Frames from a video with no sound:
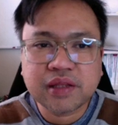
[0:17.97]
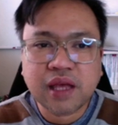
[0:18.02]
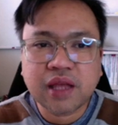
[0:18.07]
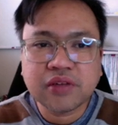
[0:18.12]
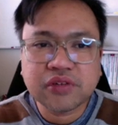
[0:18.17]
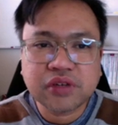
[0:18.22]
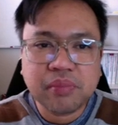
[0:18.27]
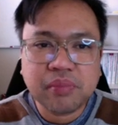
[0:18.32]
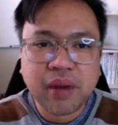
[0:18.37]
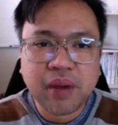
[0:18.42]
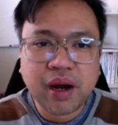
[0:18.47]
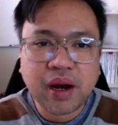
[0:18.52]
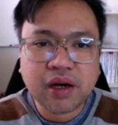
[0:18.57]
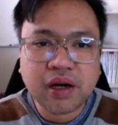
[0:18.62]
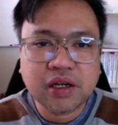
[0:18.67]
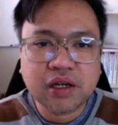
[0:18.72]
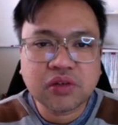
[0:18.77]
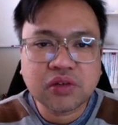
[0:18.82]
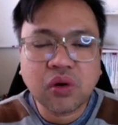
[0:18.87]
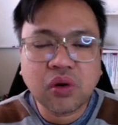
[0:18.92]
and repair
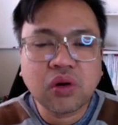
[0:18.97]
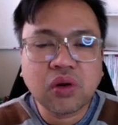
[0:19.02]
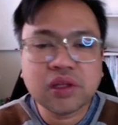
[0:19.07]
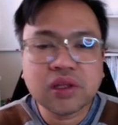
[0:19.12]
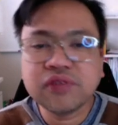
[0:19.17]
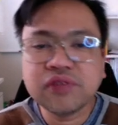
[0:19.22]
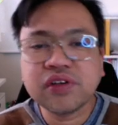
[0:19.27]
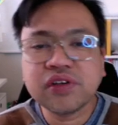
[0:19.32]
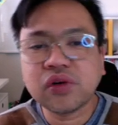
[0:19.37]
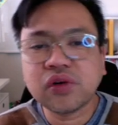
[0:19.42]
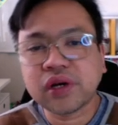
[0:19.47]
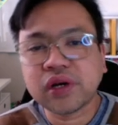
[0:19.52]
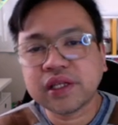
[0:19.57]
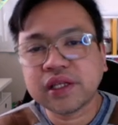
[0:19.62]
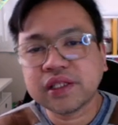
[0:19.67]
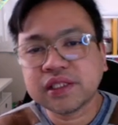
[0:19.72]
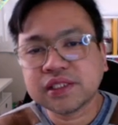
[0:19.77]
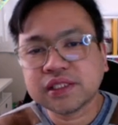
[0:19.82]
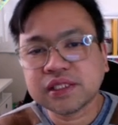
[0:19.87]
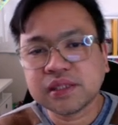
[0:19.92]
in all living
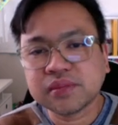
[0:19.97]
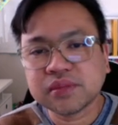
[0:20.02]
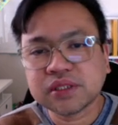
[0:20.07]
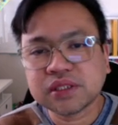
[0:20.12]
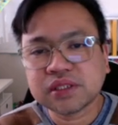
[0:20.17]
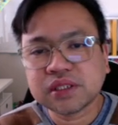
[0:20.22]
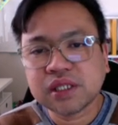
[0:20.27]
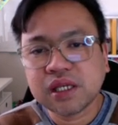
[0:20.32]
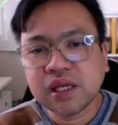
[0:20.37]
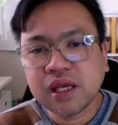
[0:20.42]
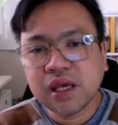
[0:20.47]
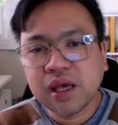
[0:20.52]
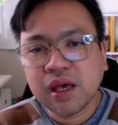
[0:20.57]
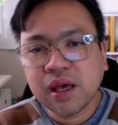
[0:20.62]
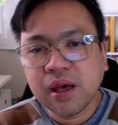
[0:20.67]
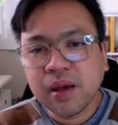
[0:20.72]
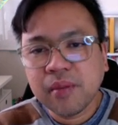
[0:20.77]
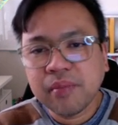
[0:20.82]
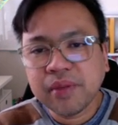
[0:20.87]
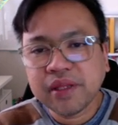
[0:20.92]
organisms.
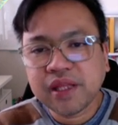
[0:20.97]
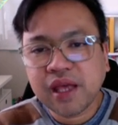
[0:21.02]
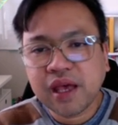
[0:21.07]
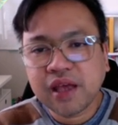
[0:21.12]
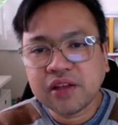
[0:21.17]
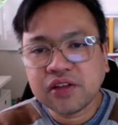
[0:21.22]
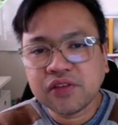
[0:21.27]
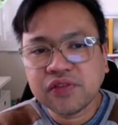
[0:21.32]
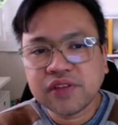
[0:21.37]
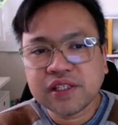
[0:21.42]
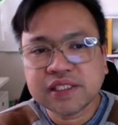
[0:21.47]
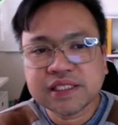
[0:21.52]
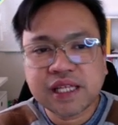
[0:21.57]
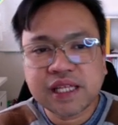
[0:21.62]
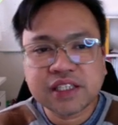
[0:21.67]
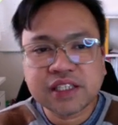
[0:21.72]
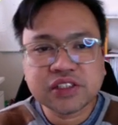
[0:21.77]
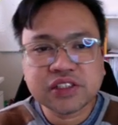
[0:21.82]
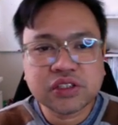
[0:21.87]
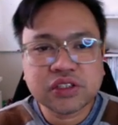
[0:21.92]
By the end of this
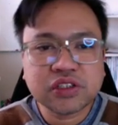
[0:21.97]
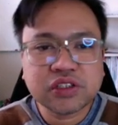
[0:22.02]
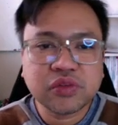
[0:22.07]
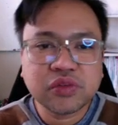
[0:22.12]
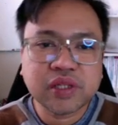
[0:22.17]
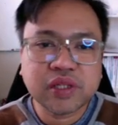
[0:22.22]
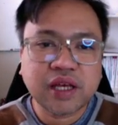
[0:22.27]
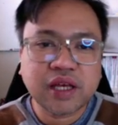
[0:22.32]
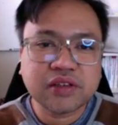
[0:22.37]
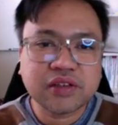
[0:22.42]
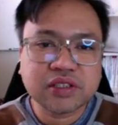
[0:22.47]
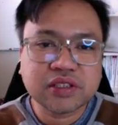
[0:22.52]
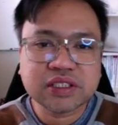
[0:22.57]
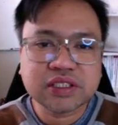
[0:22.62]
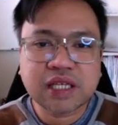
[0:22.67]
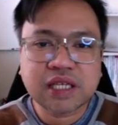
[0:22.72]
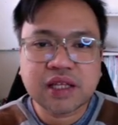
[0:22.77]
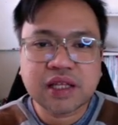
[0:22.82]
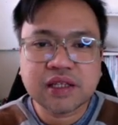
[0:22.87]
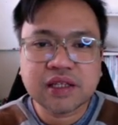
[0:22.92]
lesson, you will
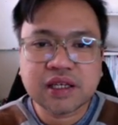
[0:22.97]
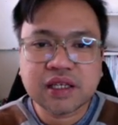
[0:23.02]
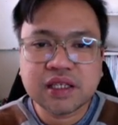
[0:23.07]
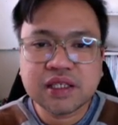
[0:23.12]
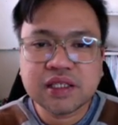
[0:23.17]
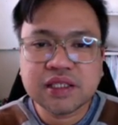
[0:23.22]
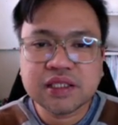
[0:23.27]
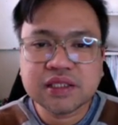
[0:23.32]
understand the key